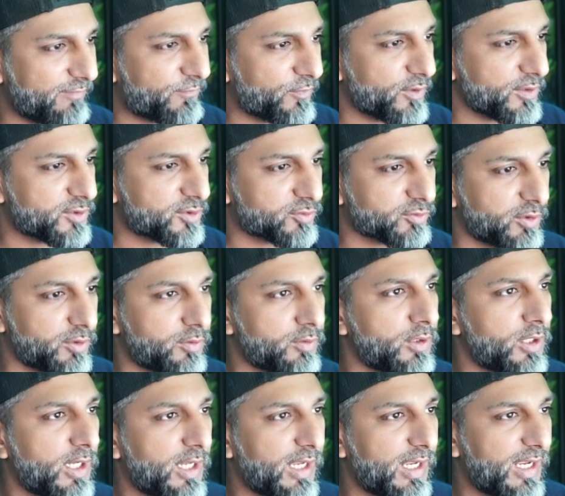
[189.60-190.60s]
for extrude
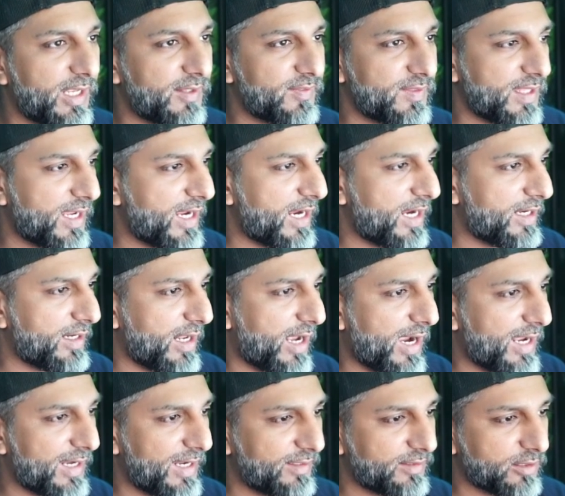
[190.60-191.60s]
and then
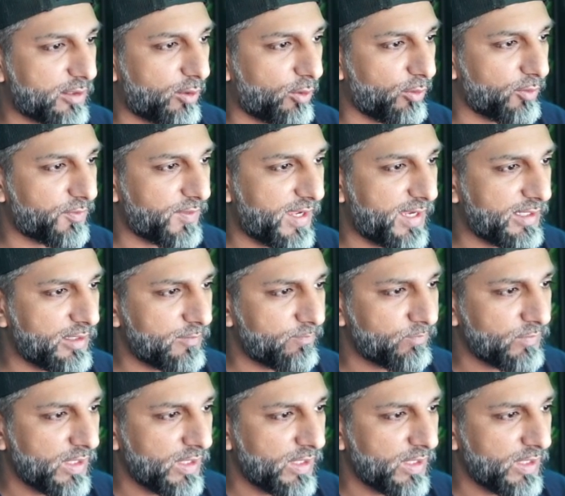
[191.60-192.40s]
highlight the whole thing.